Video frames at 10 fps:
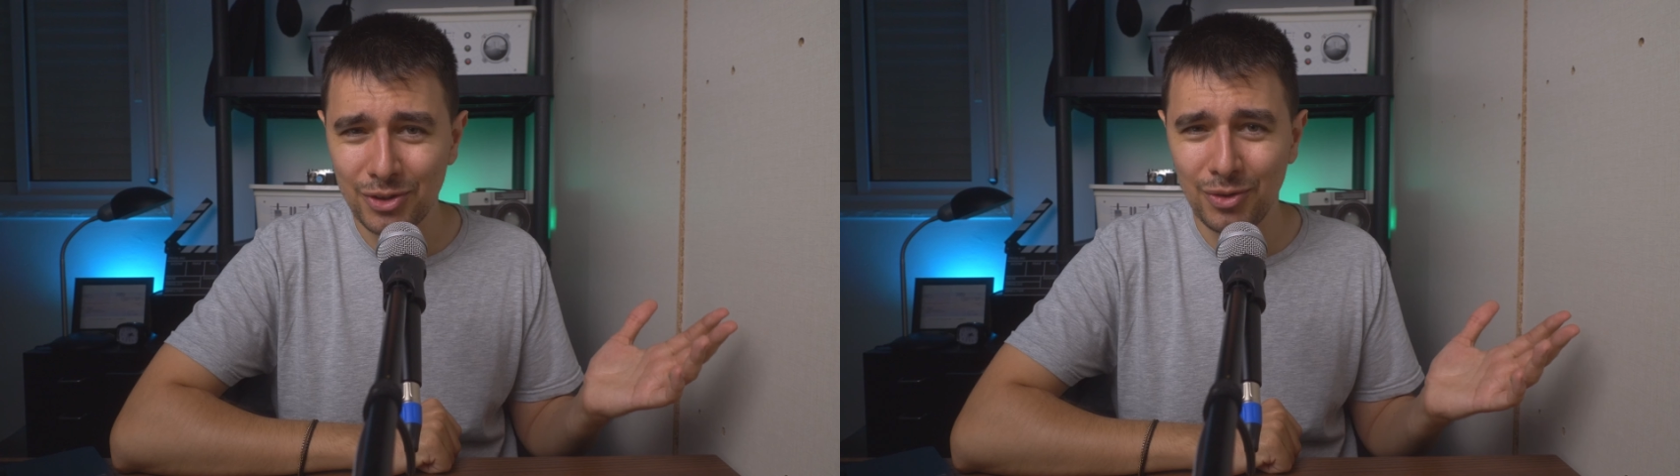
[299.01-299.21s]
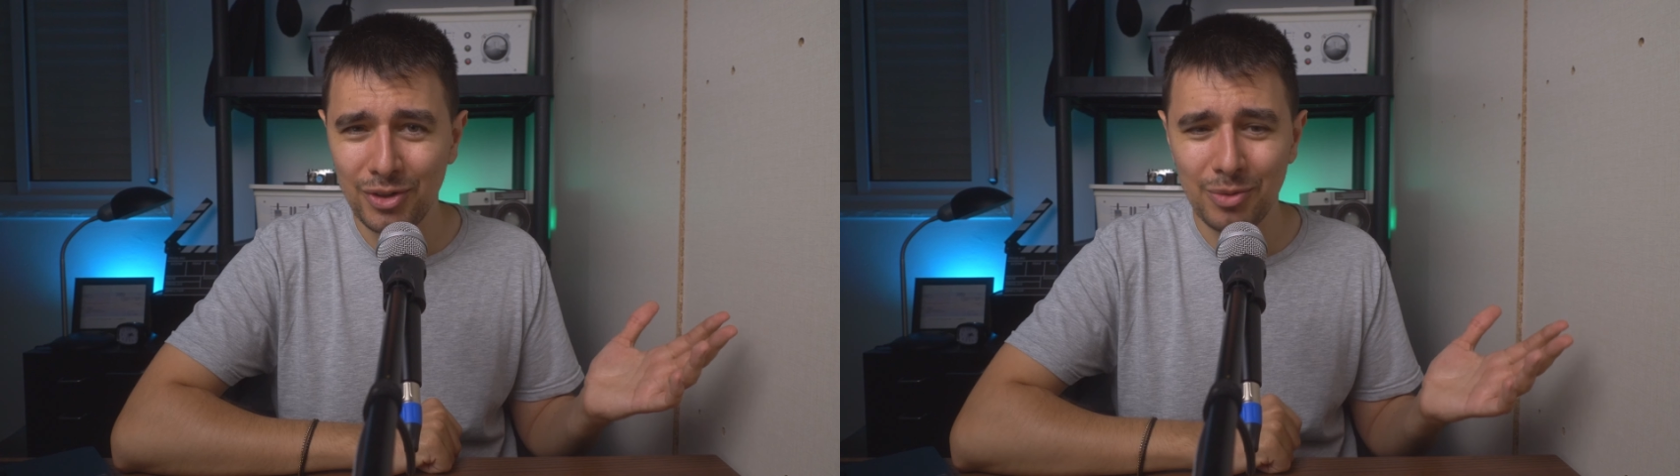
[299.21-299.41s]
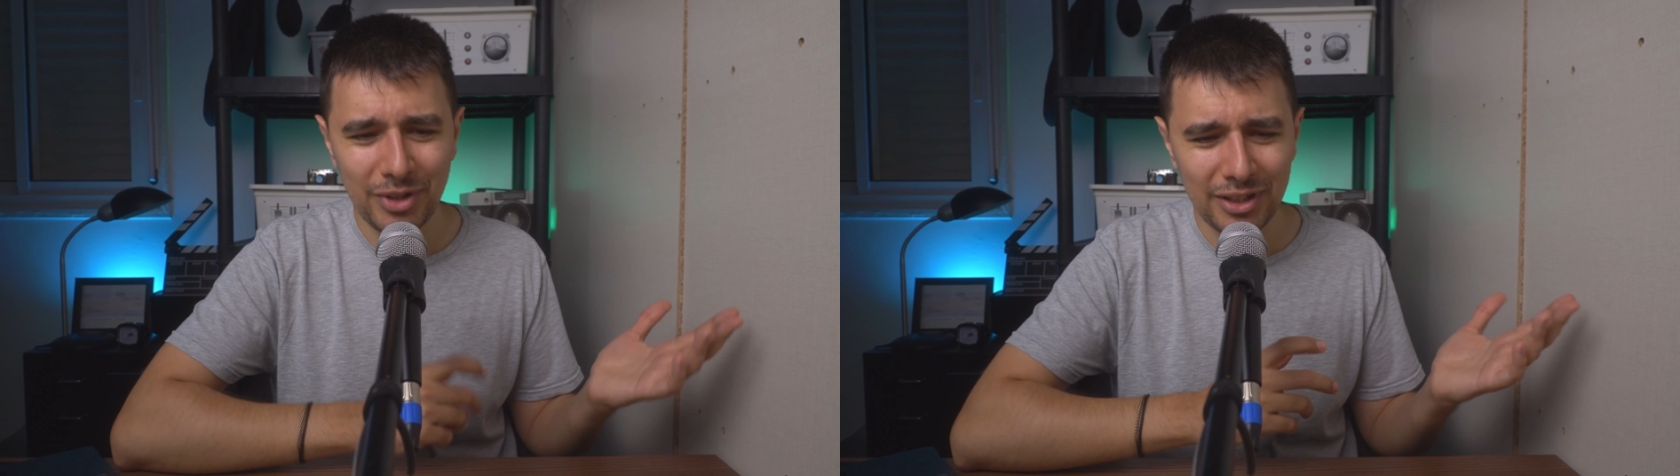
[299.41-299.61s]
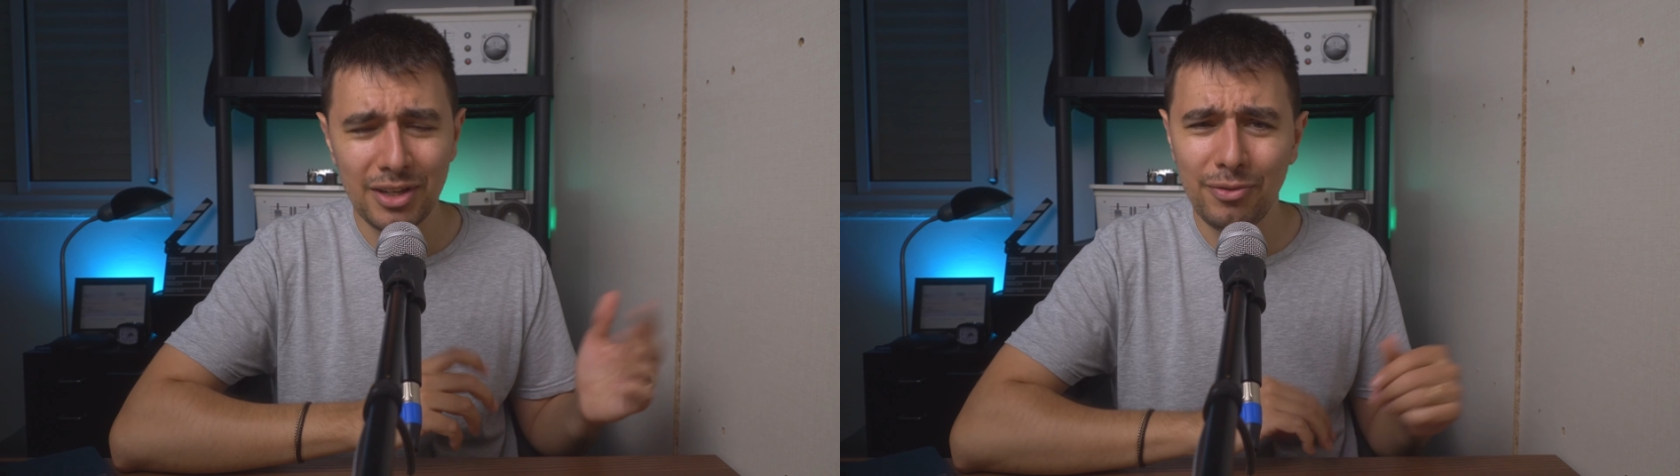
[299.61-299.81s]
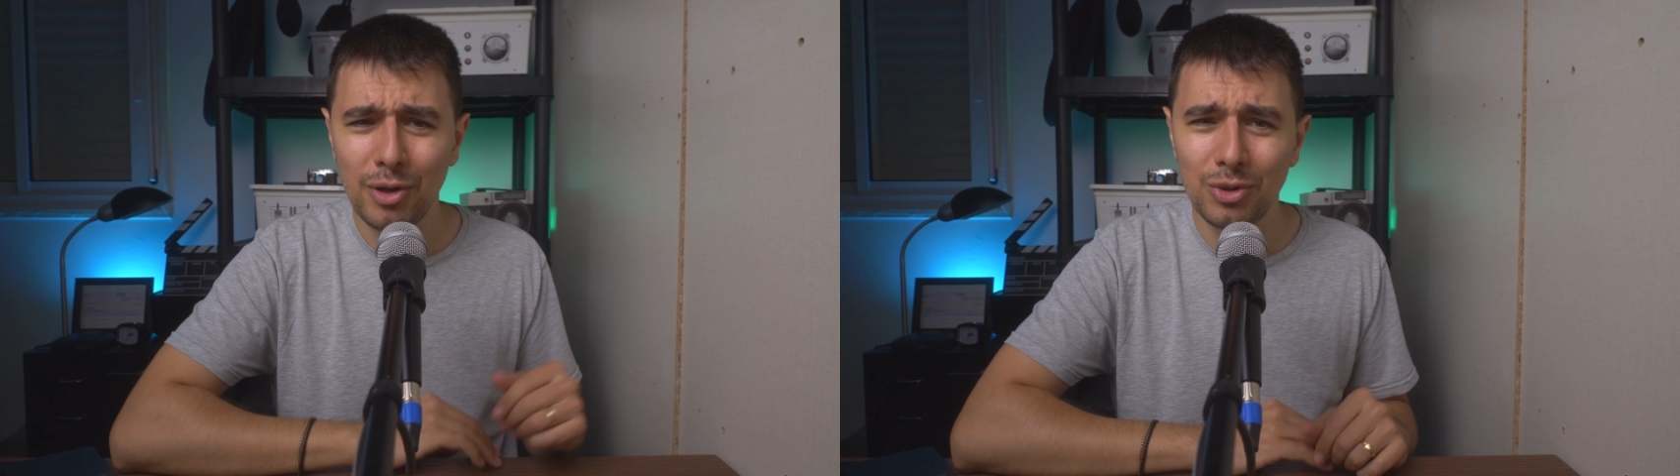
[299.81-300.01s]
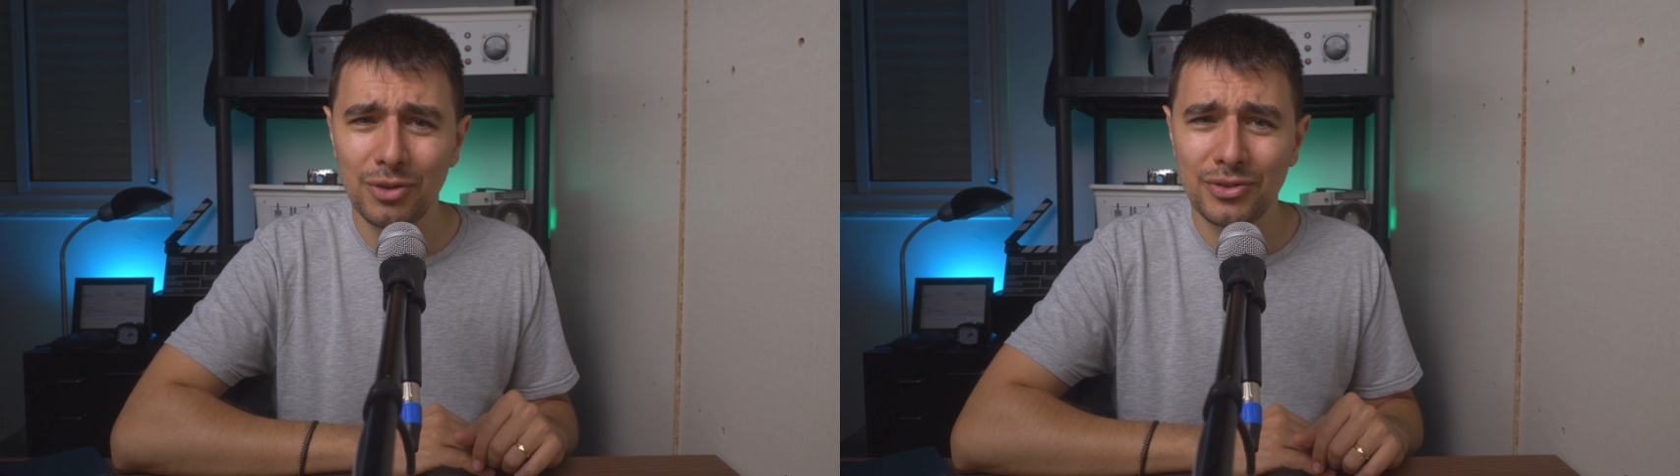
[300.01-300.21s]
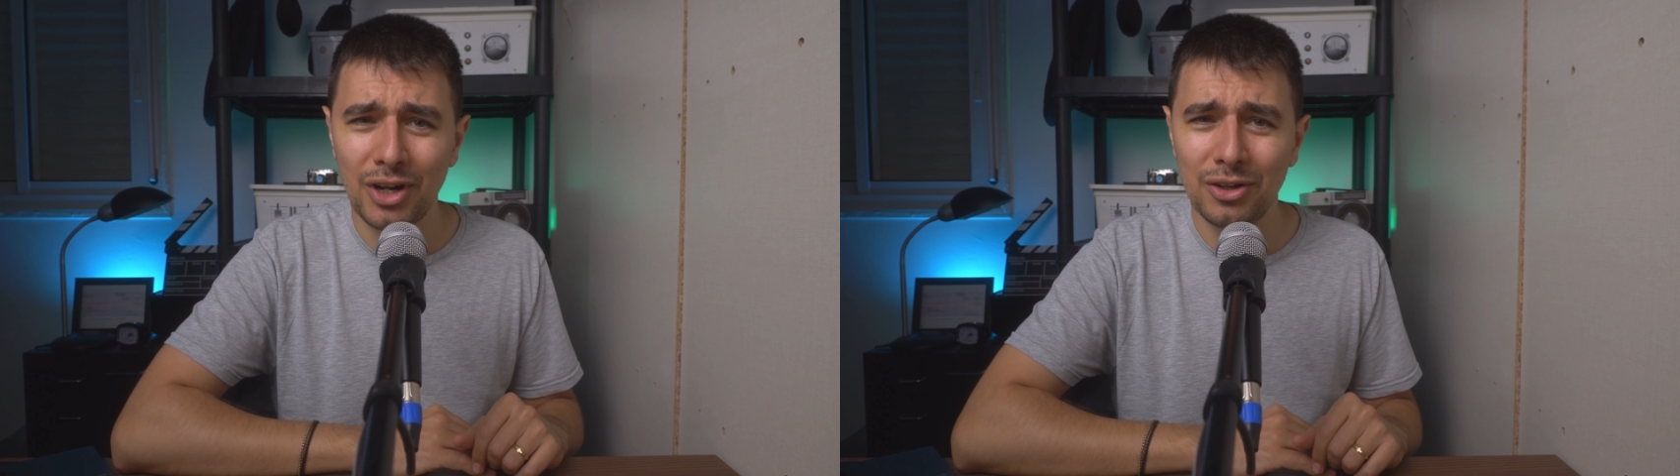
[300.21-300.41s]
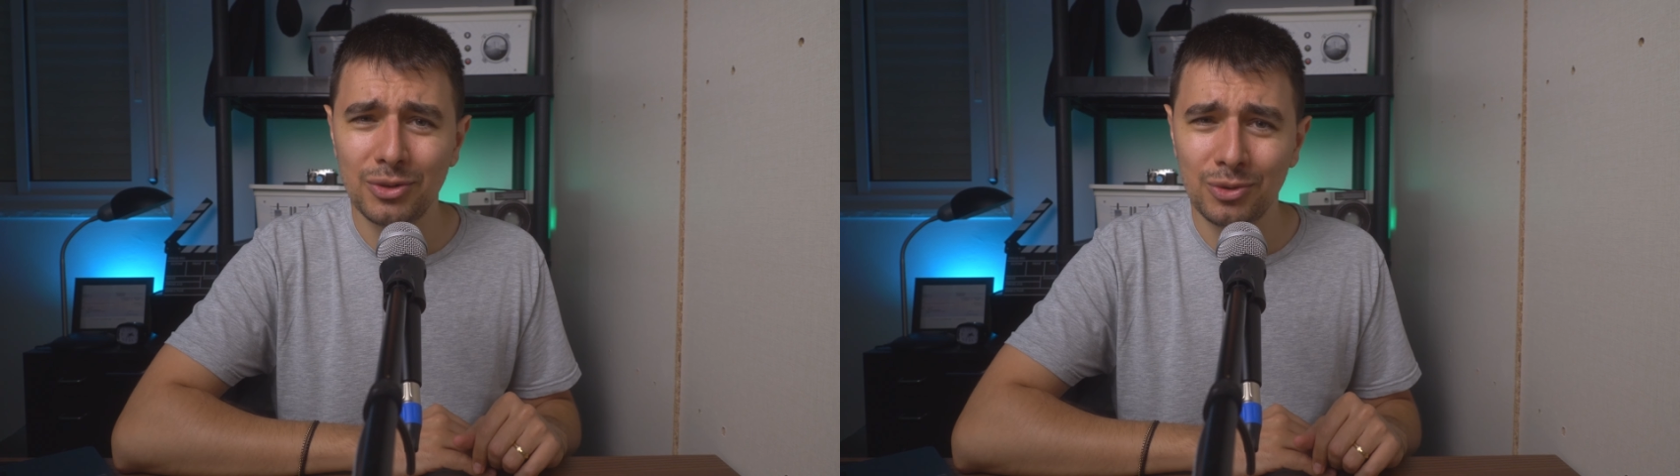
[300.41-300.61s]
Sony, but if I would have
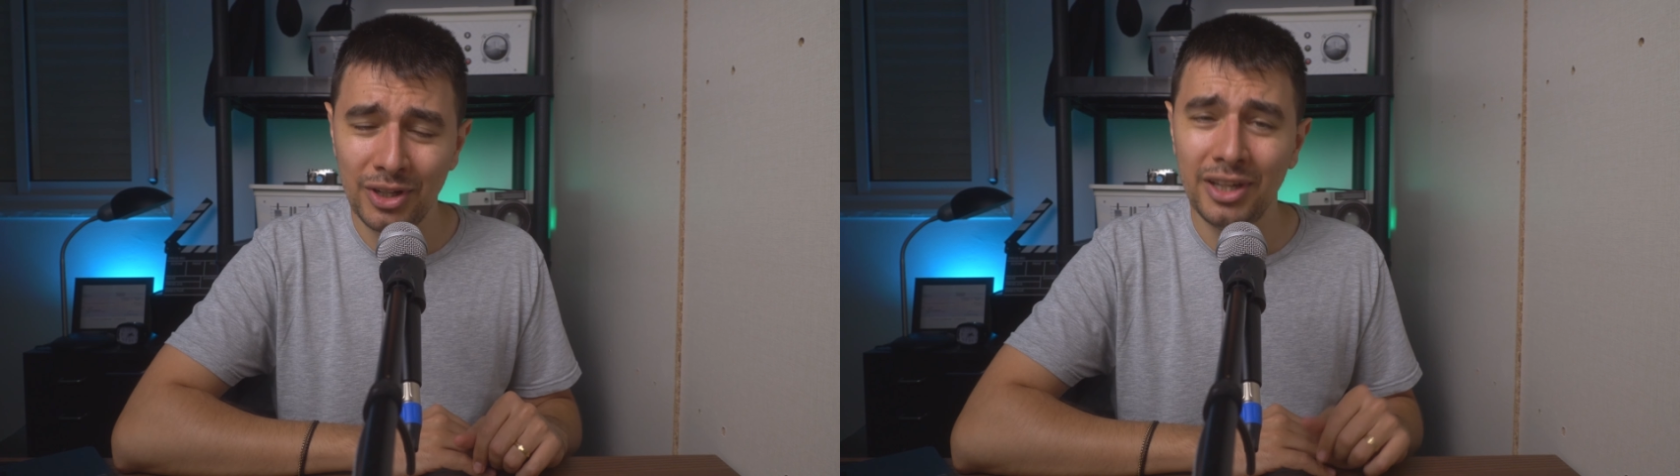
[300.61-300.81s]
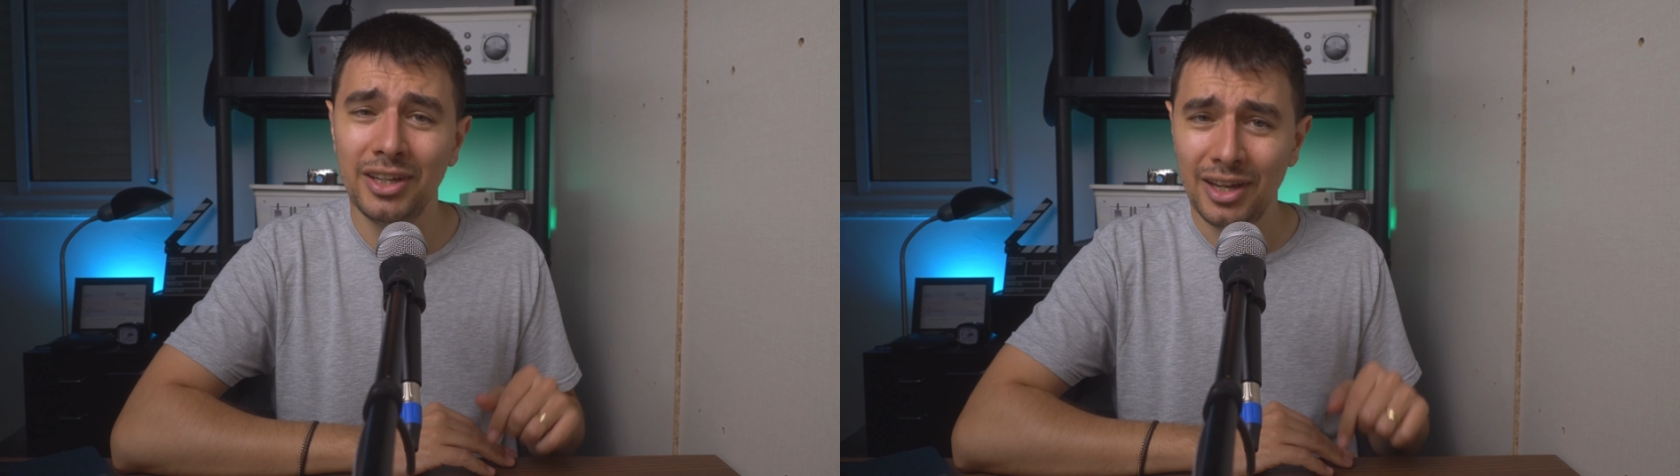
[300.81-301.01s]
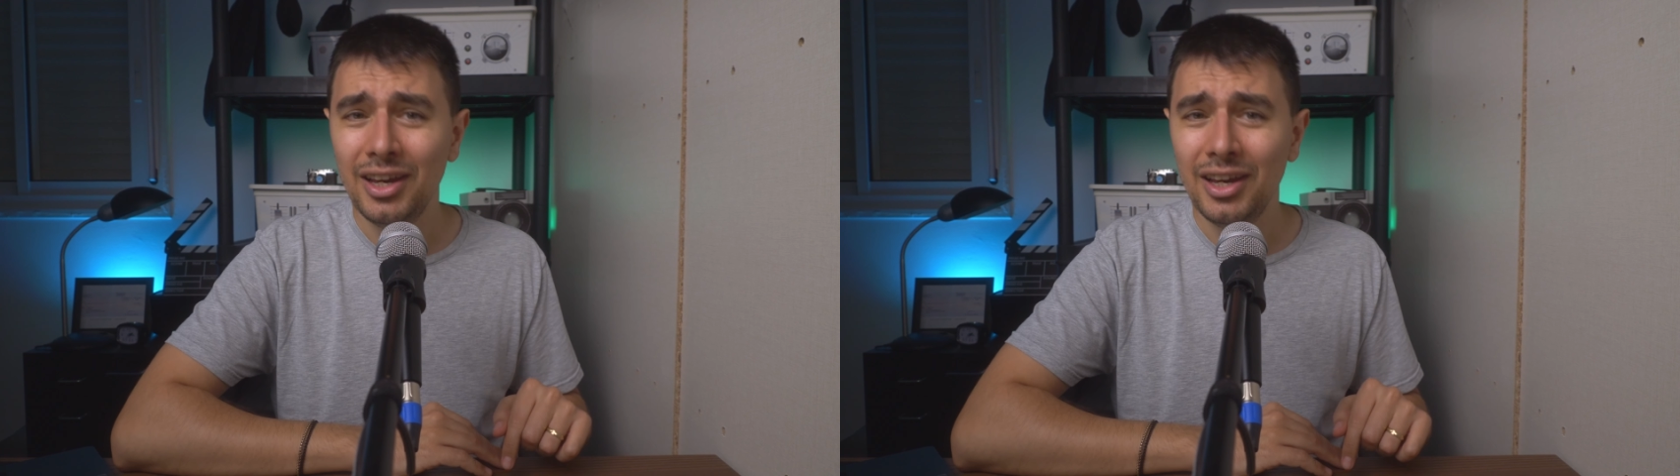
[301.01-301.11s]
started today,